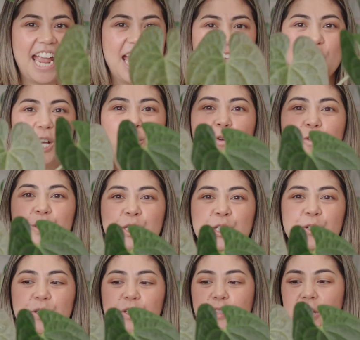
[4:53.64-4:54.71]
a
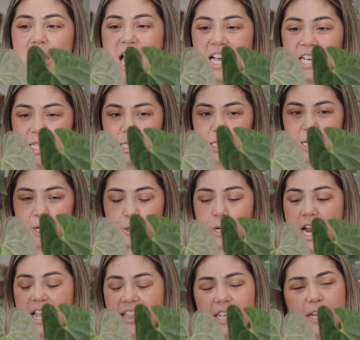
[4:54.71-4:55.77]
crystal lux
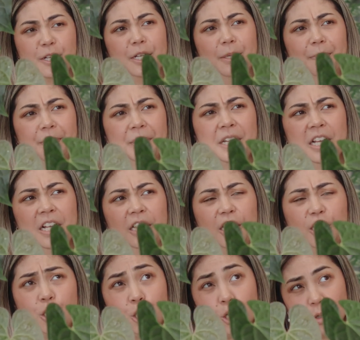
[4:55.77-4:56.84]
or Anthurium
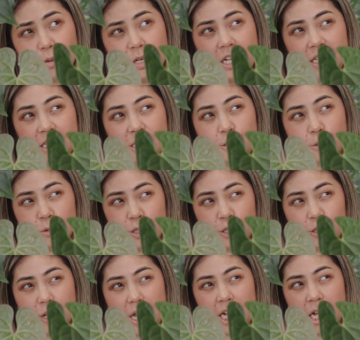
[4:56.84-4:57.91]
luxurians
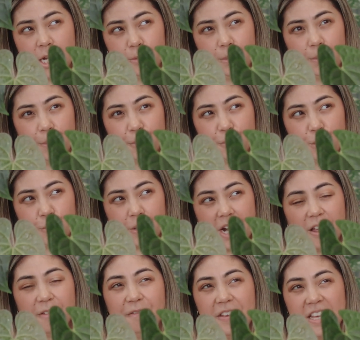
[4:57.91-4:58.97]
crystal. I can't remember which one.
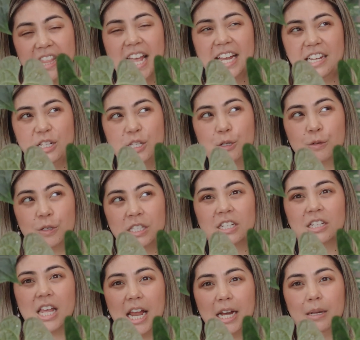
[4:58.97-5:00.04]
I feel like it's
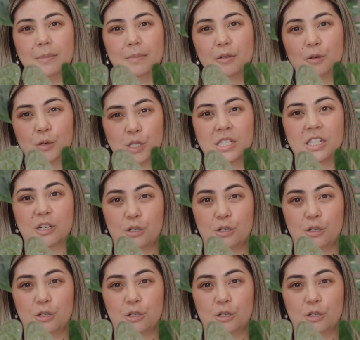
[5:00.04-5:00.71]
crystallinum cross